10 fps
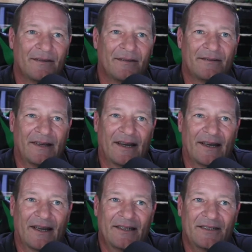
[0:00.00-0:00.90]
Yeah,
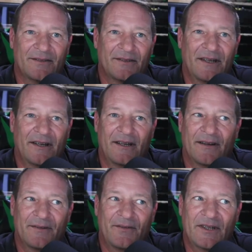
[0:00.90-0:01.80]
Asian. Yeah, yeah.
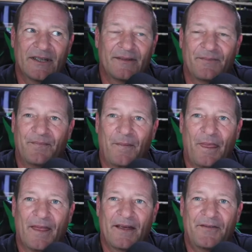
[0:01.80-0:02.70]
If you get,
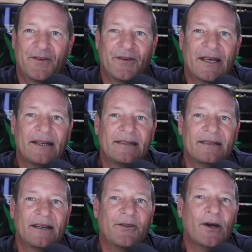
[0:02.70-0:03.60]
if you get,
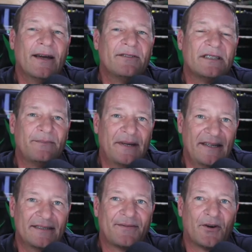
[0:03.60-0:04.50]
if you have
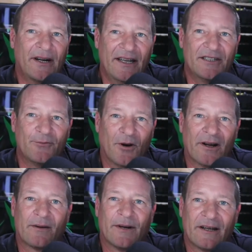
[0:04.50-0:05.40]
space for an Asian
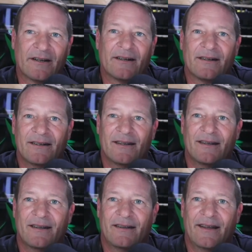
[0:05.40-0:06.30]
water monitor,
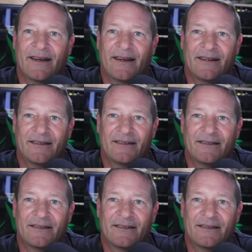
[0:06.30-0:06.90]
then